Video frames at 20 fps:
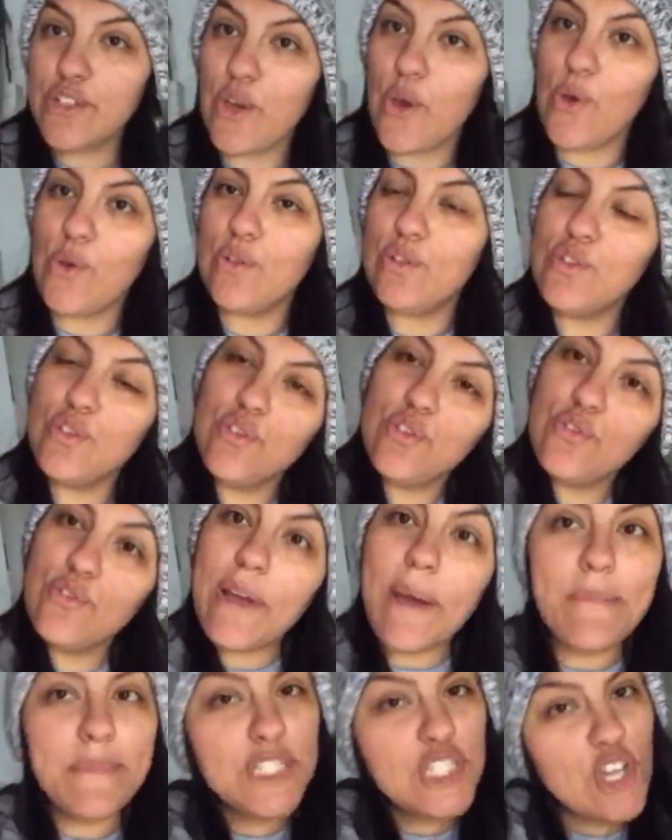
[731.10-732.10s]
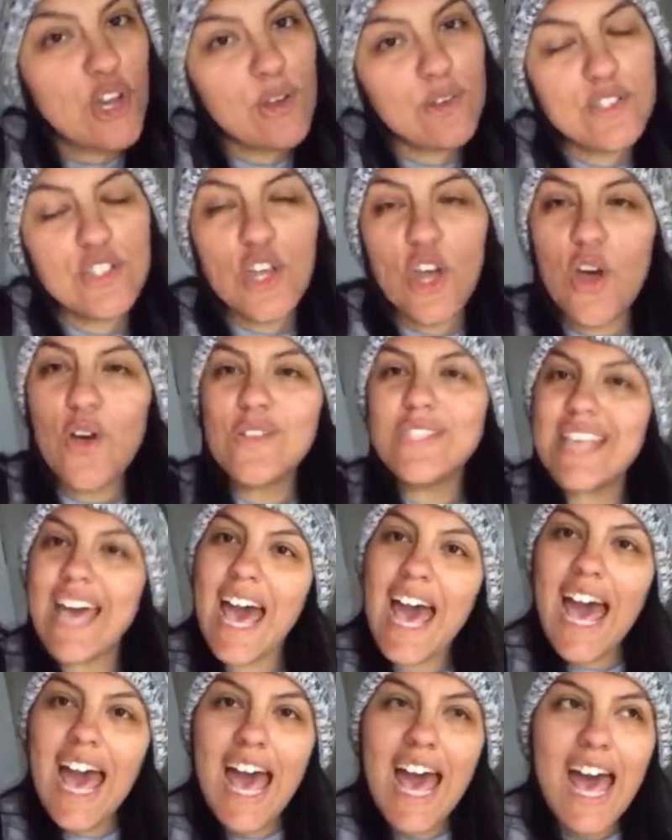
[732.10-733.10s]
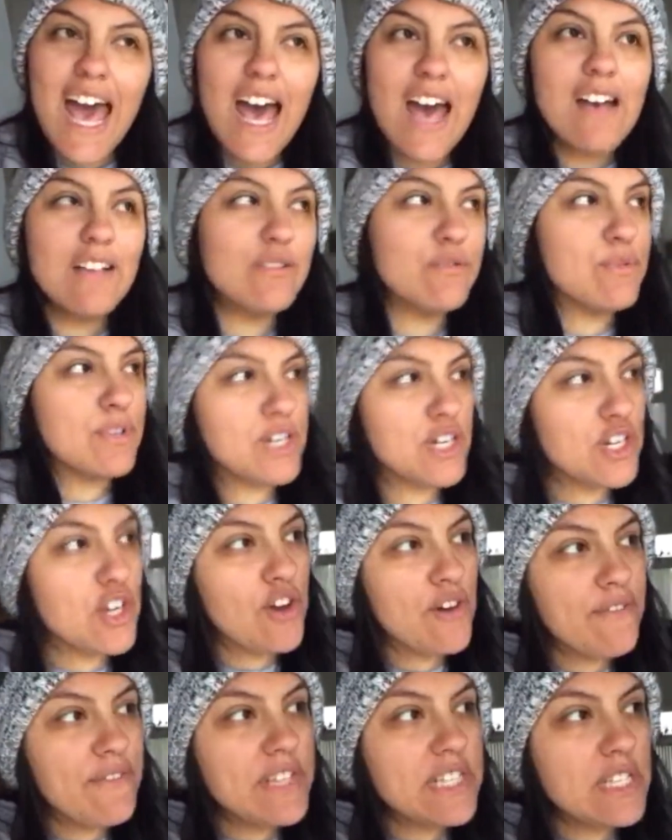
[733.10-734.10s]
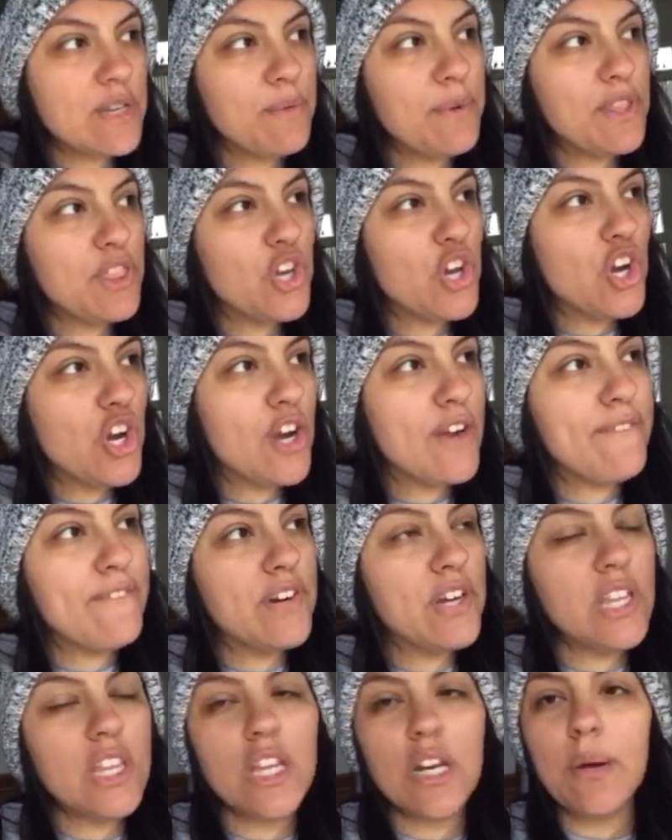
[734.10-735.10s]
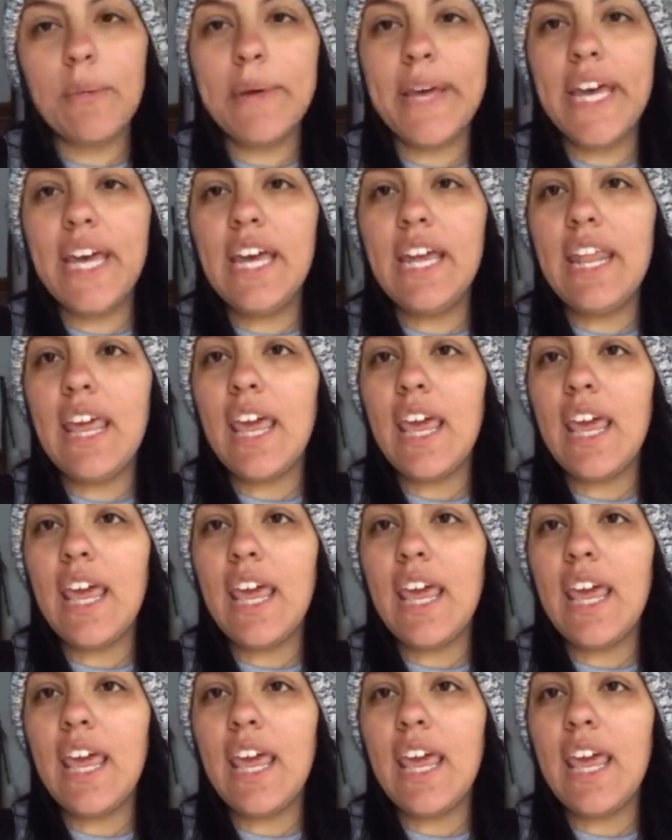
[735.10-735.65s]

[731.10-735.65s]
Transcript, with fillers: go to Grandma Jojo's house. We're going to go visit with her for a little bit.